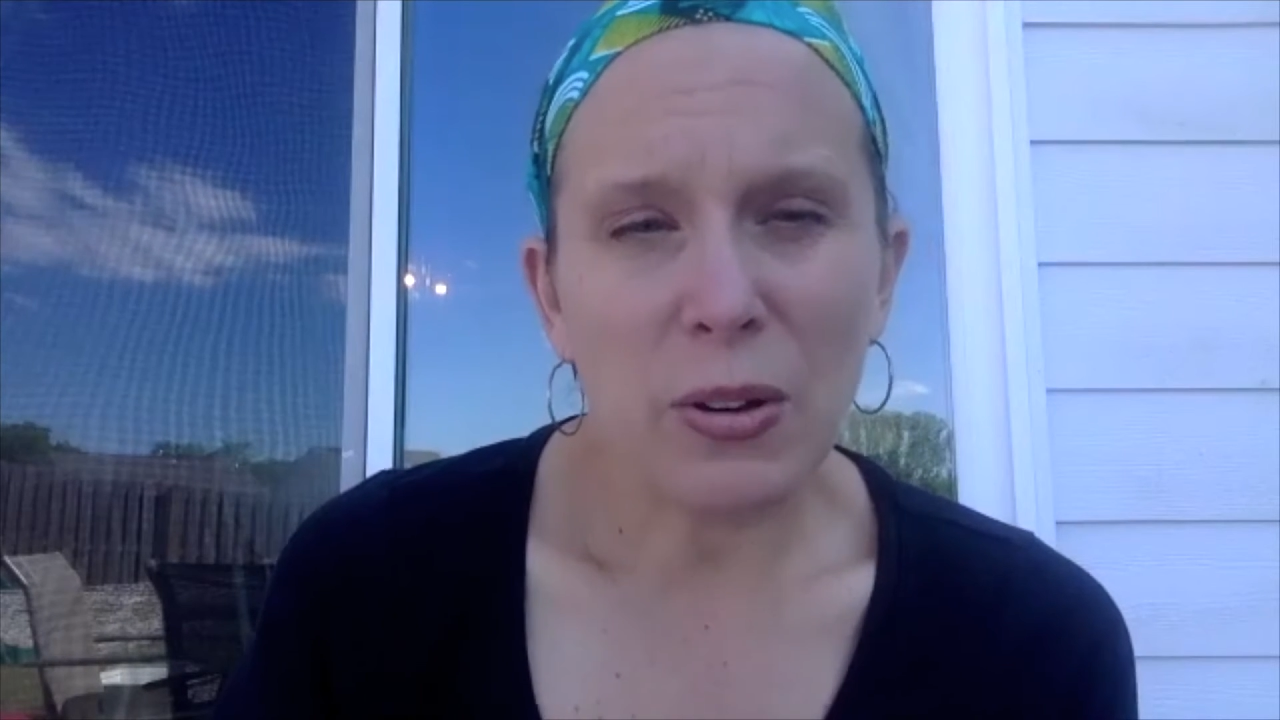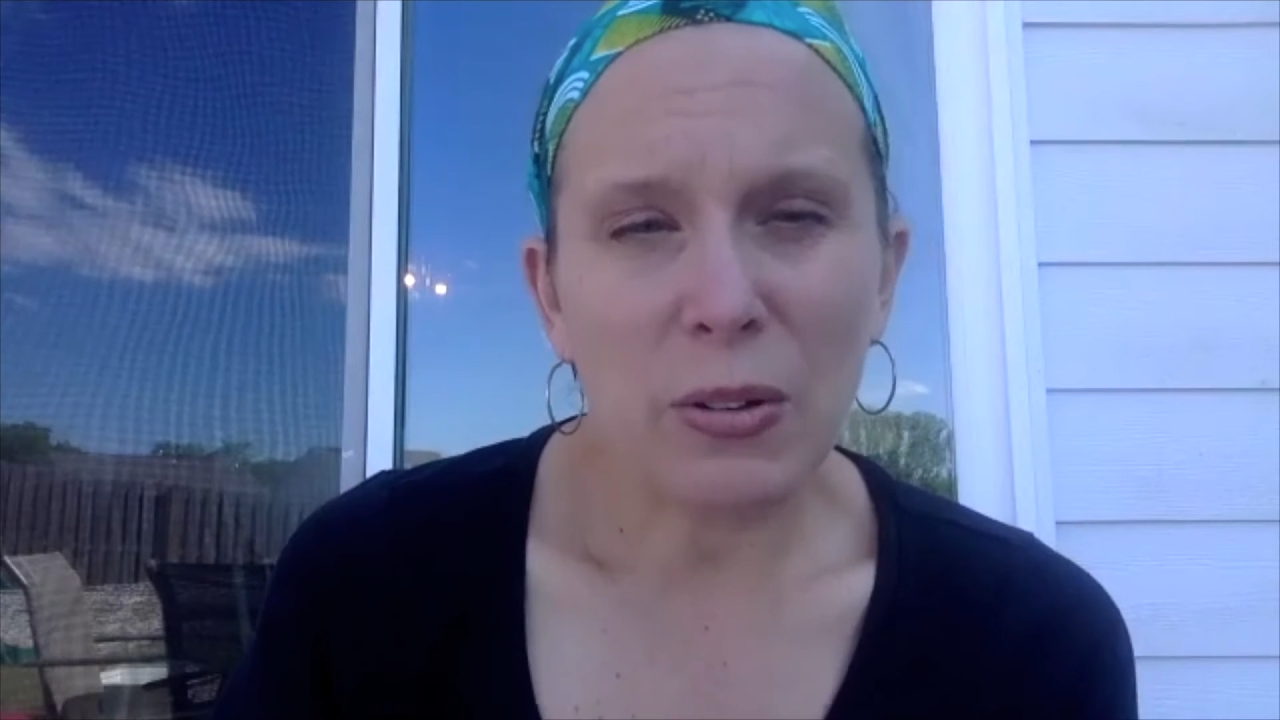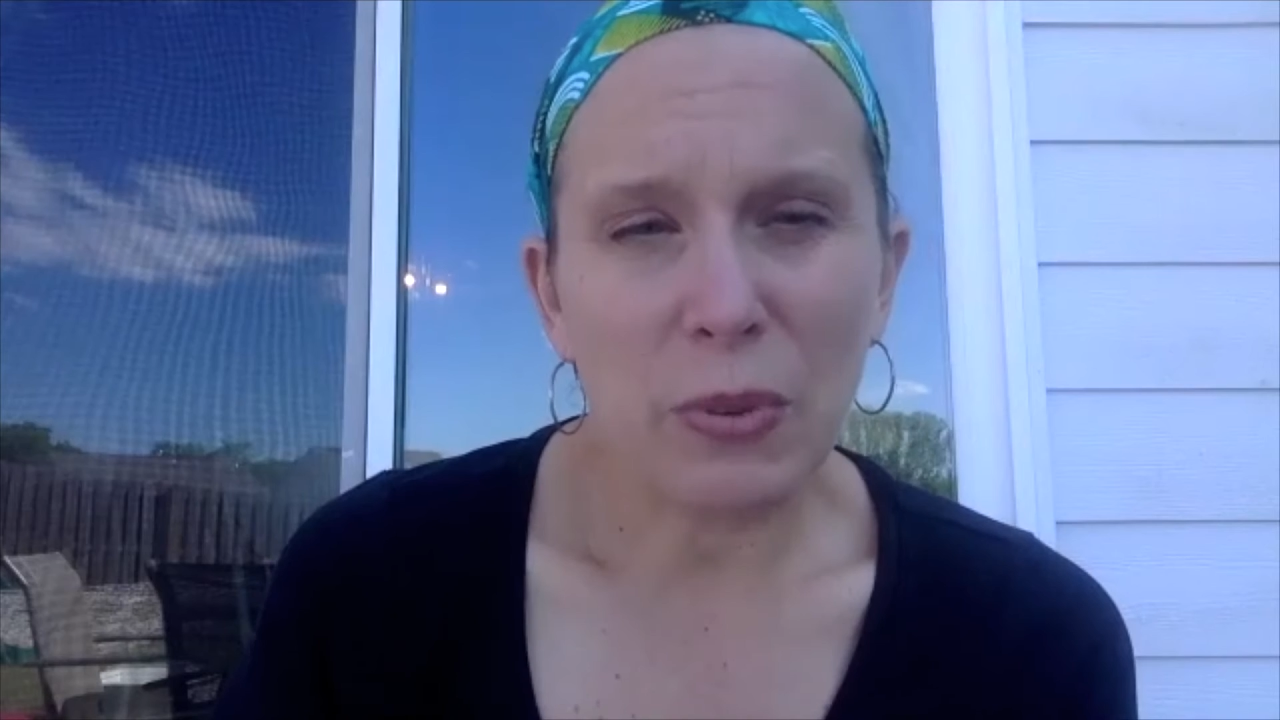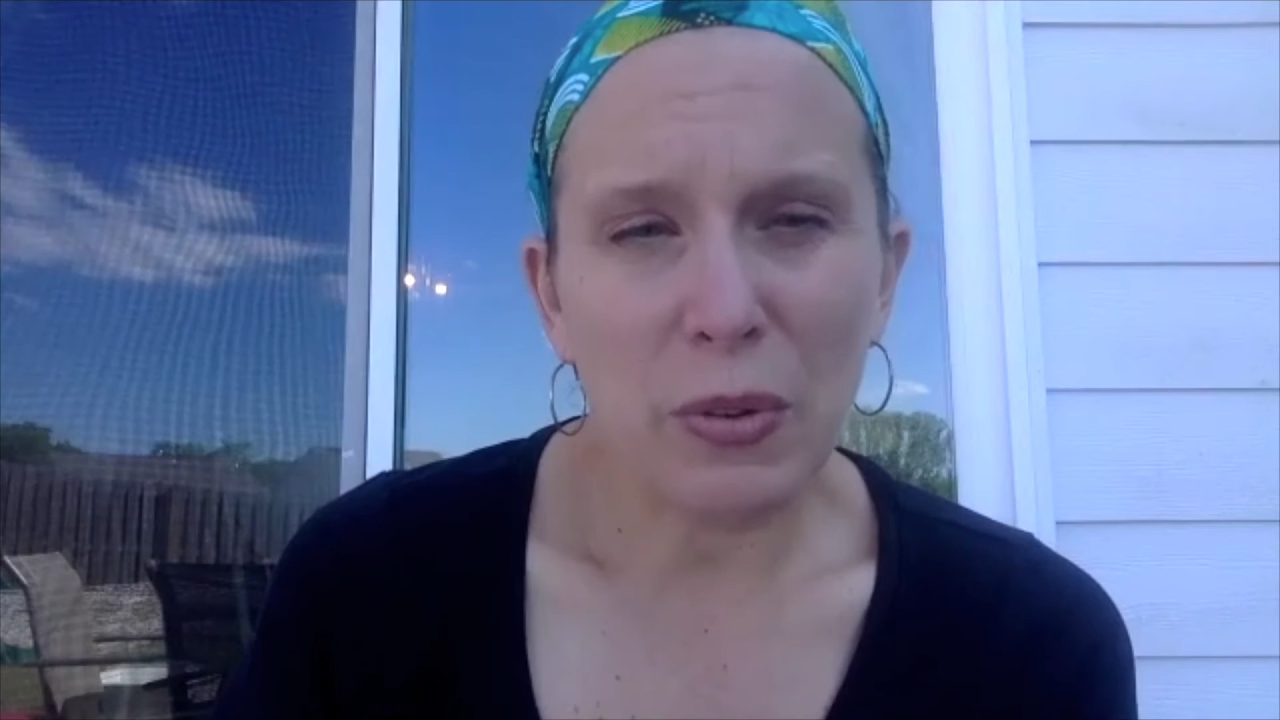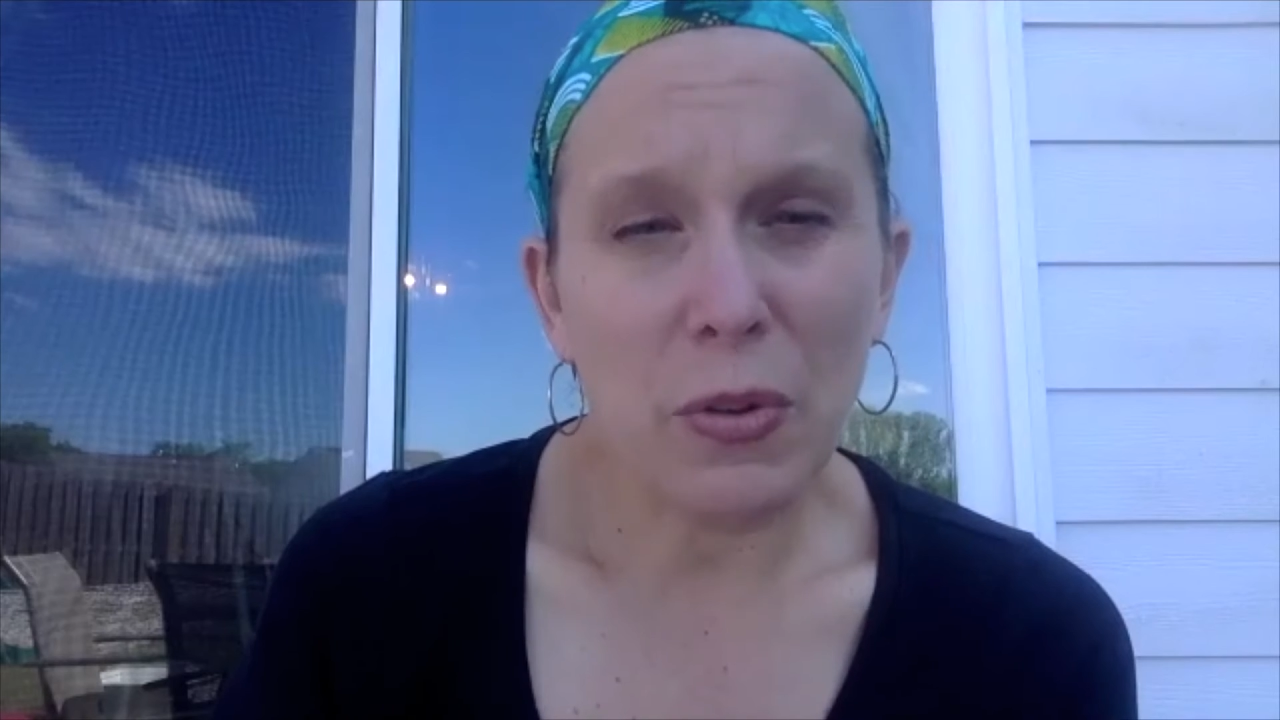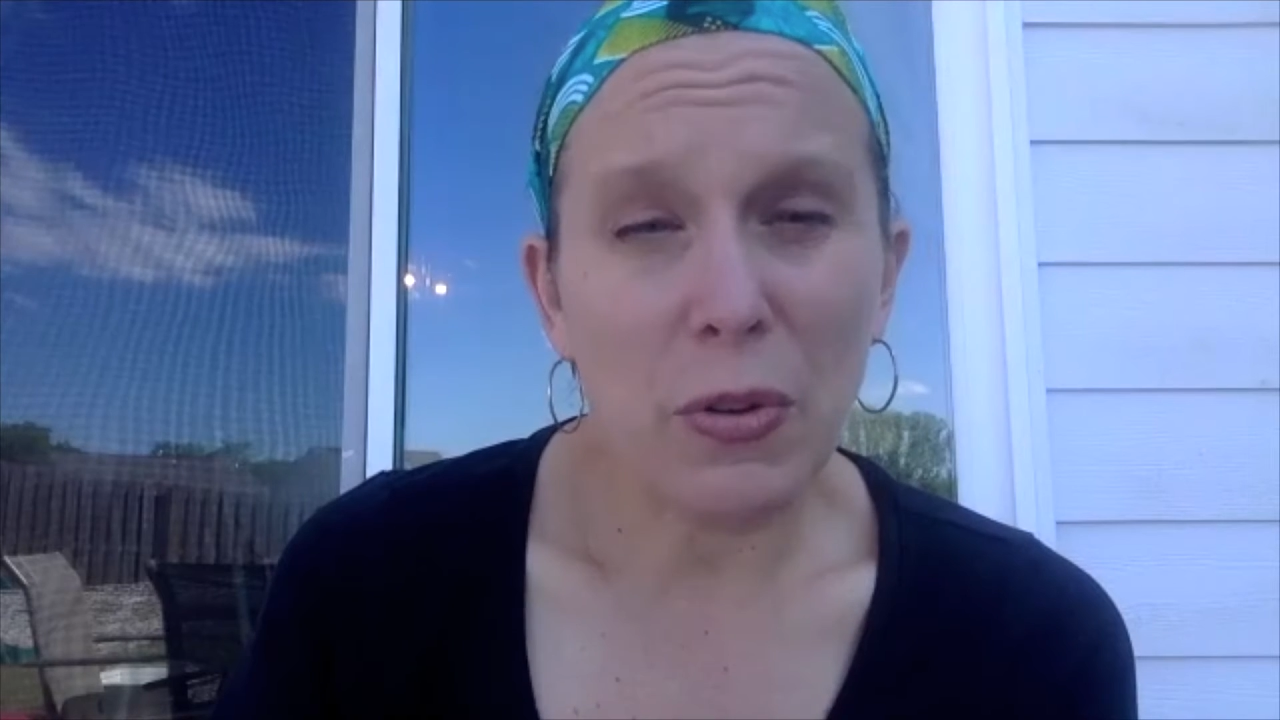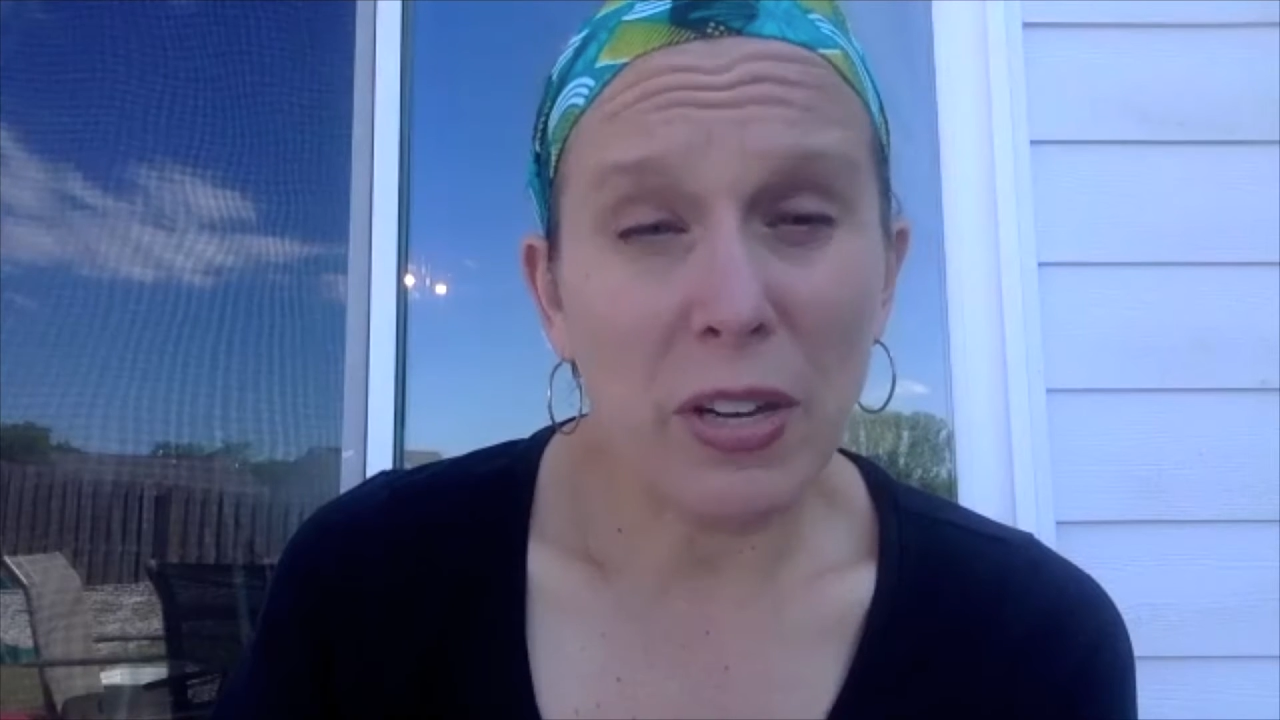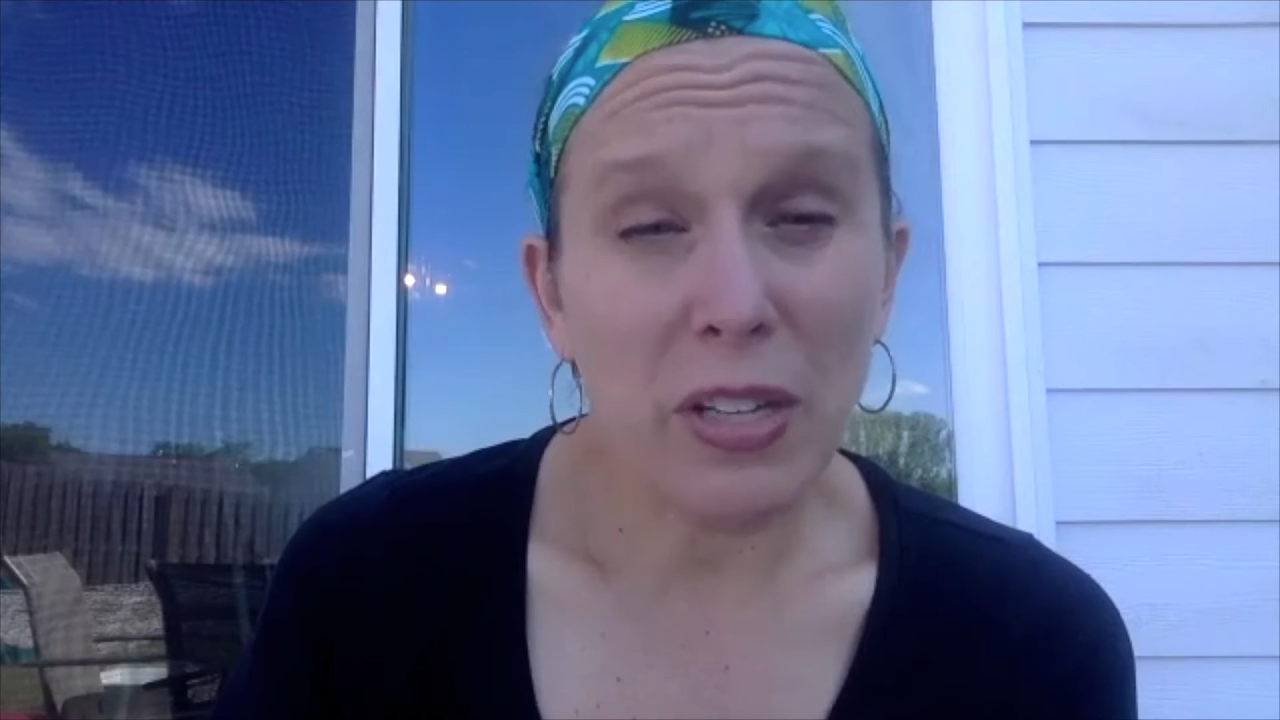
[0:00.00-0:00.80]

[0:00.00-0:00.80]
reviewing,